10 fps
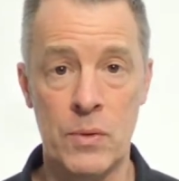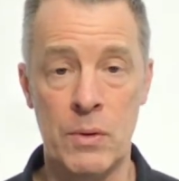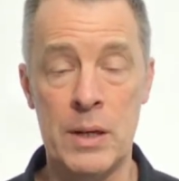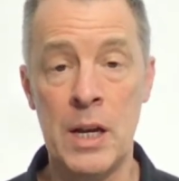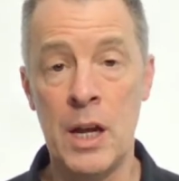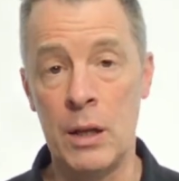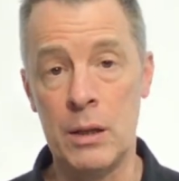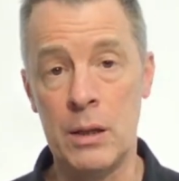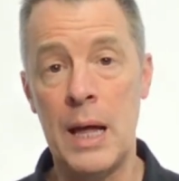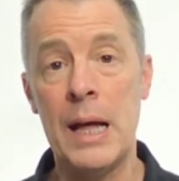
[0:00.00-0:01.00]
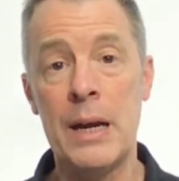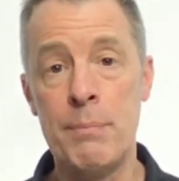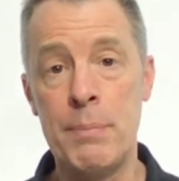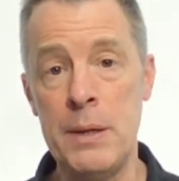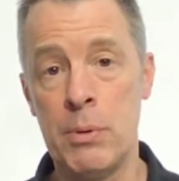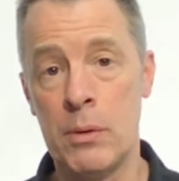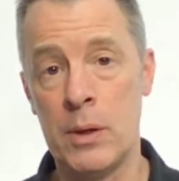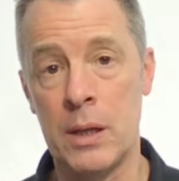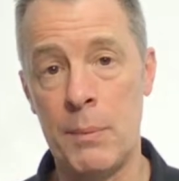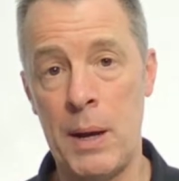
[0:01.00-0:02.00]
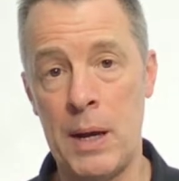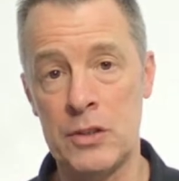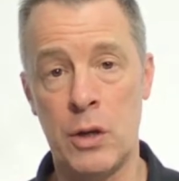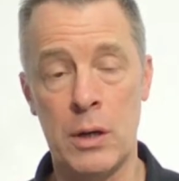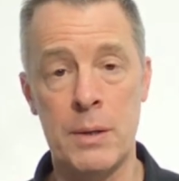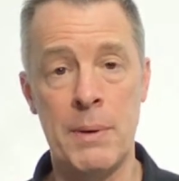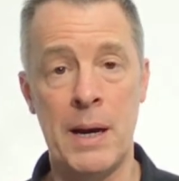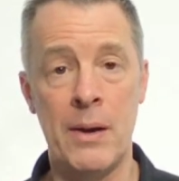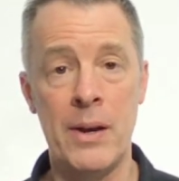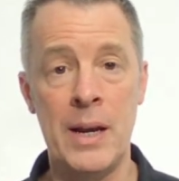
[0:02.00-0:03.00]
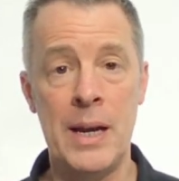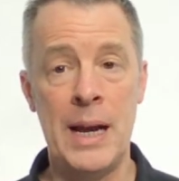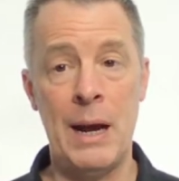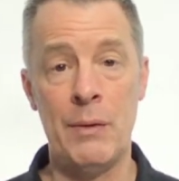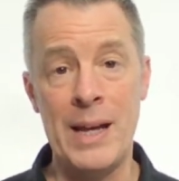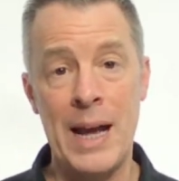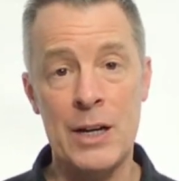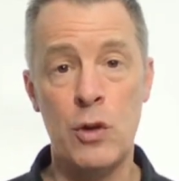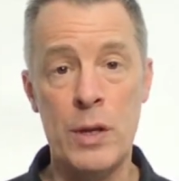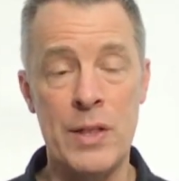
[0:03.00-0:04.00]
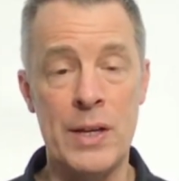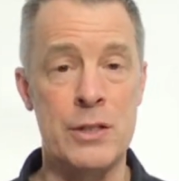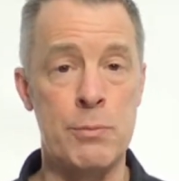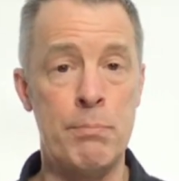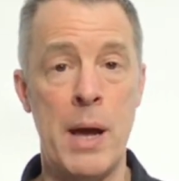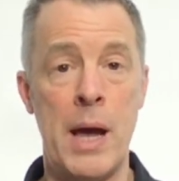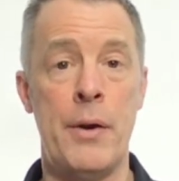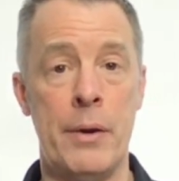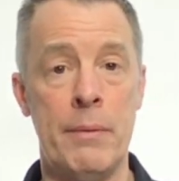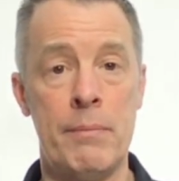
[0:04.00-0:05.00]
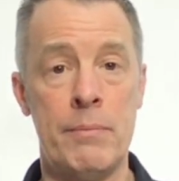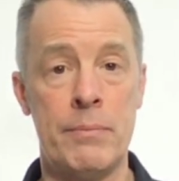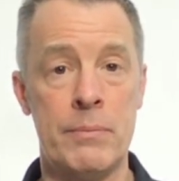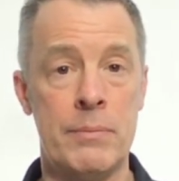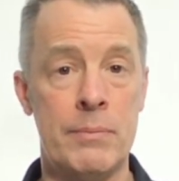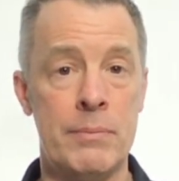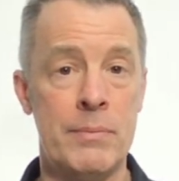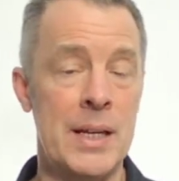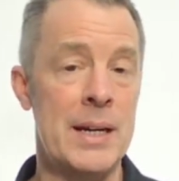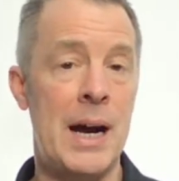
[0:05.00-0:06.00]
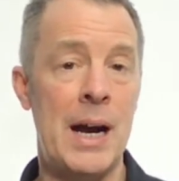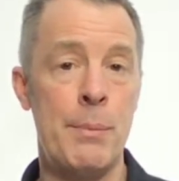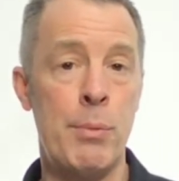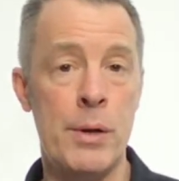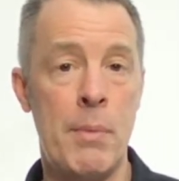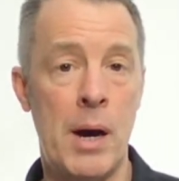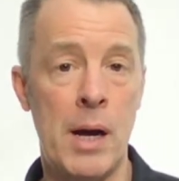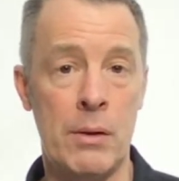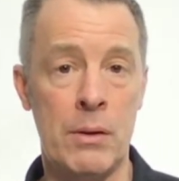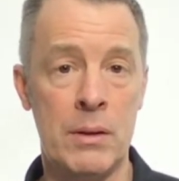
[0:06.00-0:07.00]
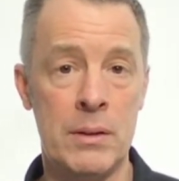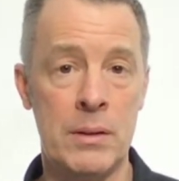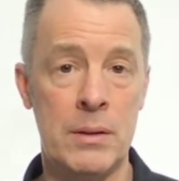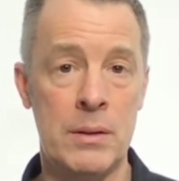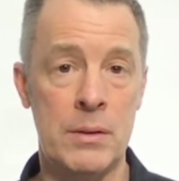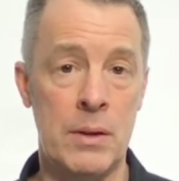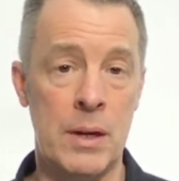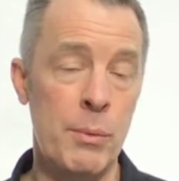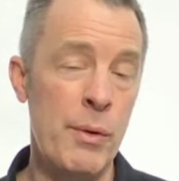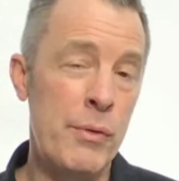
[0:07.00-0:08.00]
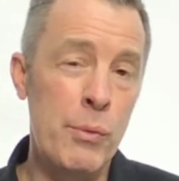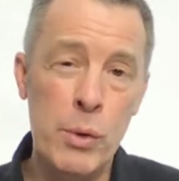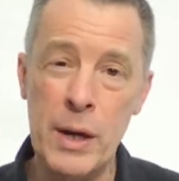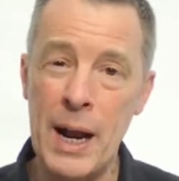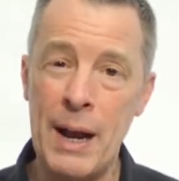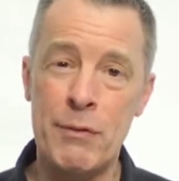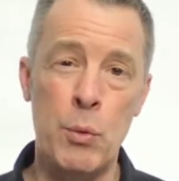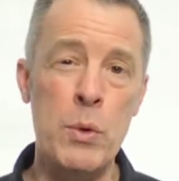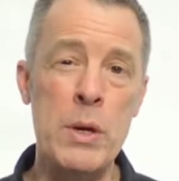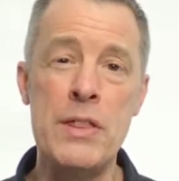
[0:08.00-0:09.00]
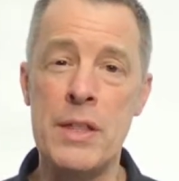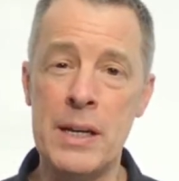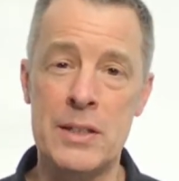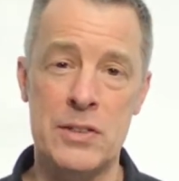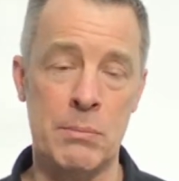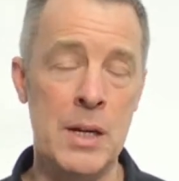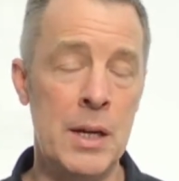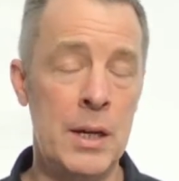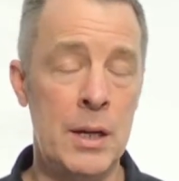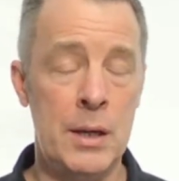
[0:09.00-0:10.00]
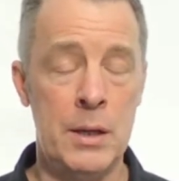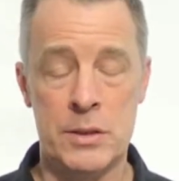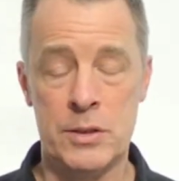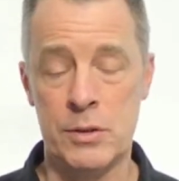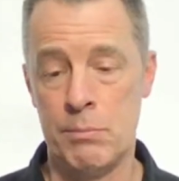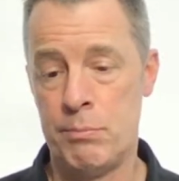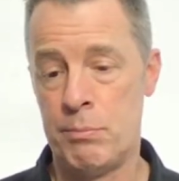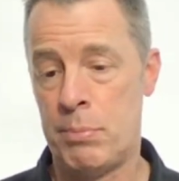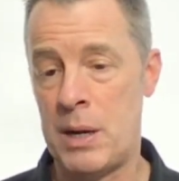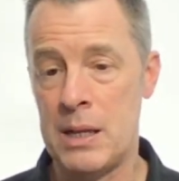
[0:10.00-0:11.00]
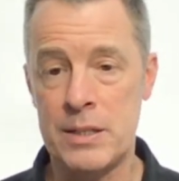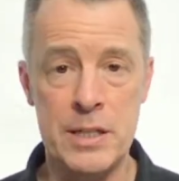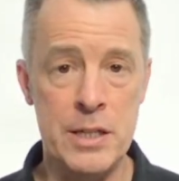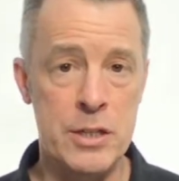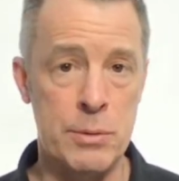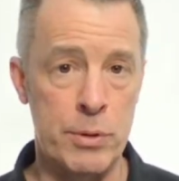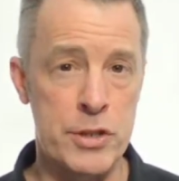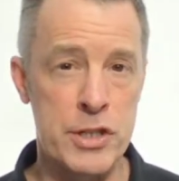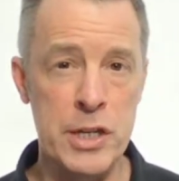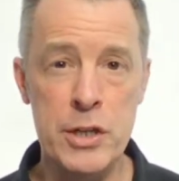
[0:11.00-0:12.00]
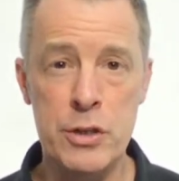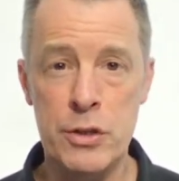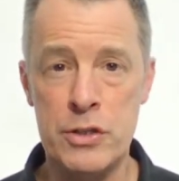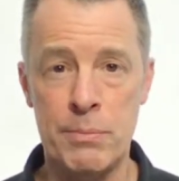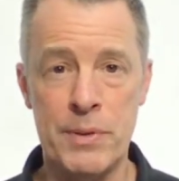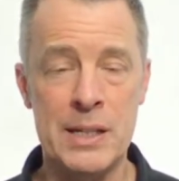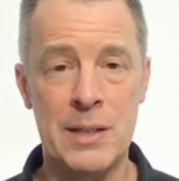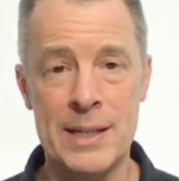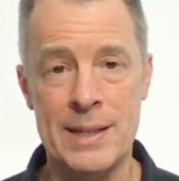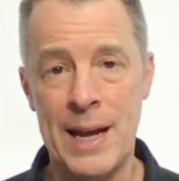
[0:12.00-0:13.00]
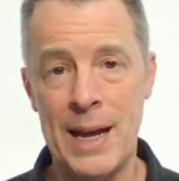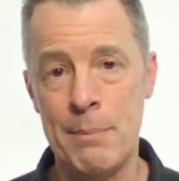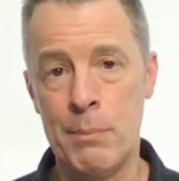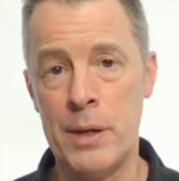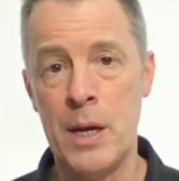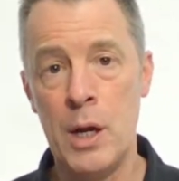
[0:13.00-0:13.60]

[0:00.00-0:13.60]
right? A lot of people in Clubhouse talked about how they actually think it's better in a hybrid model, right? We're going to have to rethink some policies, some procedures, some things like that. But